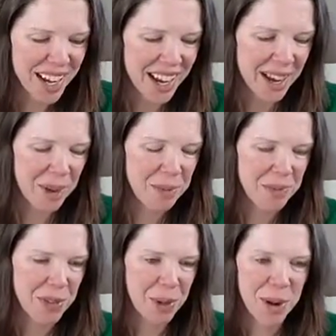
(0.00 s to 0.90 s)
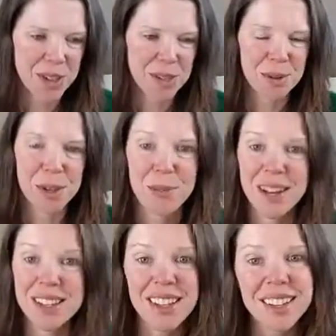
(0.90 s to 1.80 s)
there were also
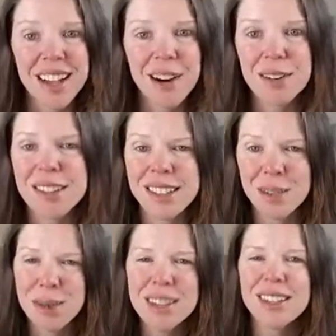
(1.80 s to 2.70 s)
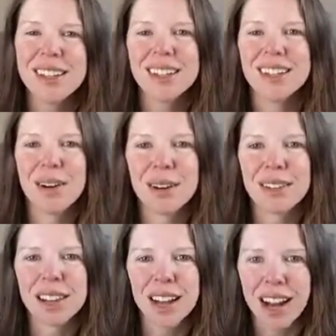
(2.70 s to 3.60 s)
nearby cell towers, and so basically,
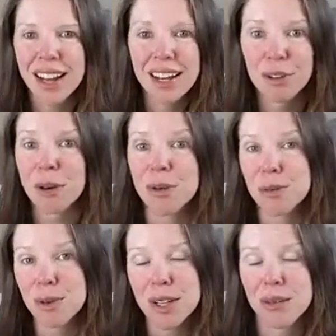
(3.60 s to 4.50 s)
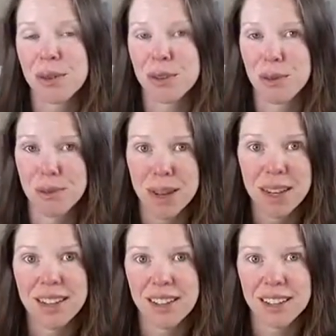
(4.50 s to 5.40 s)
I and everyone I was working with were
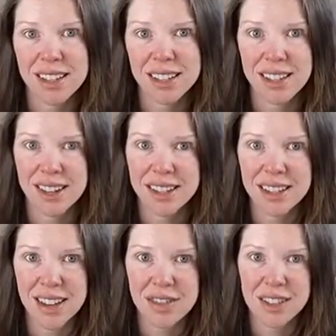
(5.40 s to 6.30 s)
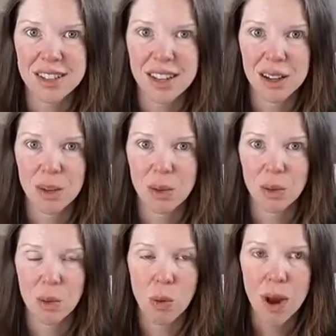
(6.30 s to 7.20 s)
bathing in this, and I discovered that
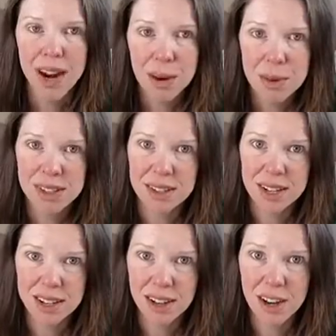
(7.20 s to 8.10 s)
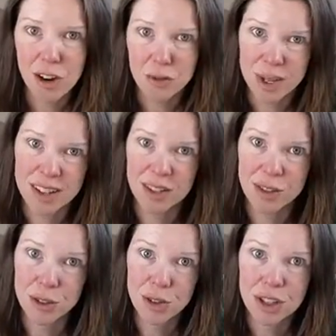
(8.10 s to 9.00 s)
when I wasn't taking care of myself
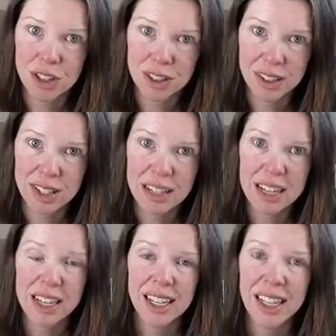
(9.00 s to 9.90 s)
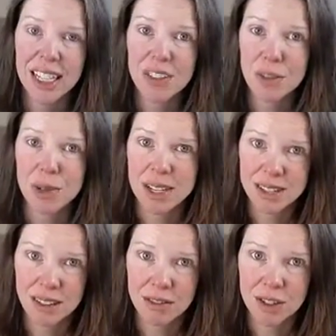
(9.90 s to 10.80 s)
nutritionally and giving
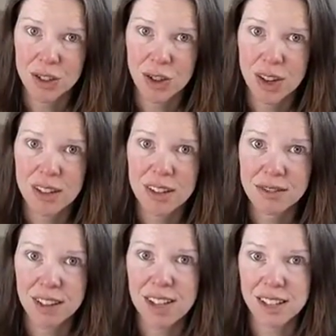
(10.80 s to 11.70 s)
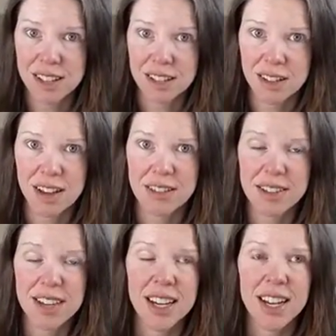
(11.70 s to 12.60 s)
myself the strength to fight things
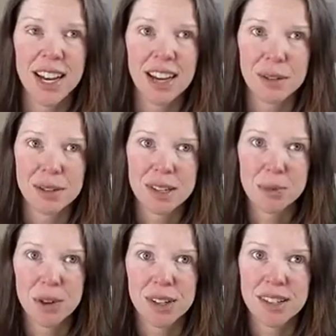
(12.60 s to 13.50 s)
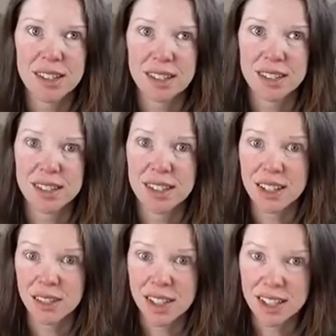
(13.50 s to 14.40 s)
off, I was experiencing
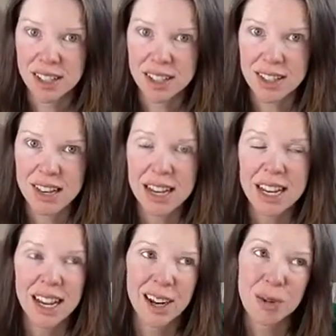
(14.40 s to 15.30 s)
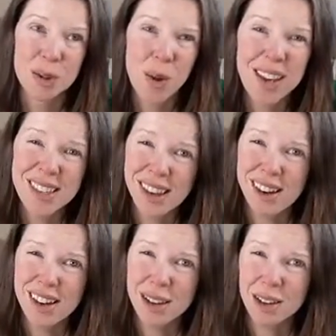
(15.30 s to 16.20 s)
sensitivity to this. And it was quite
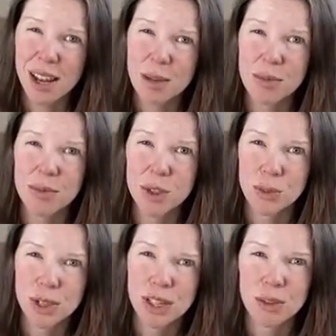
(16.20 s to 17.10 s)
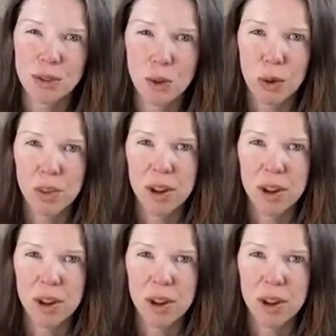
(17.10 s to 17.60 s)
scary. It came to me in the form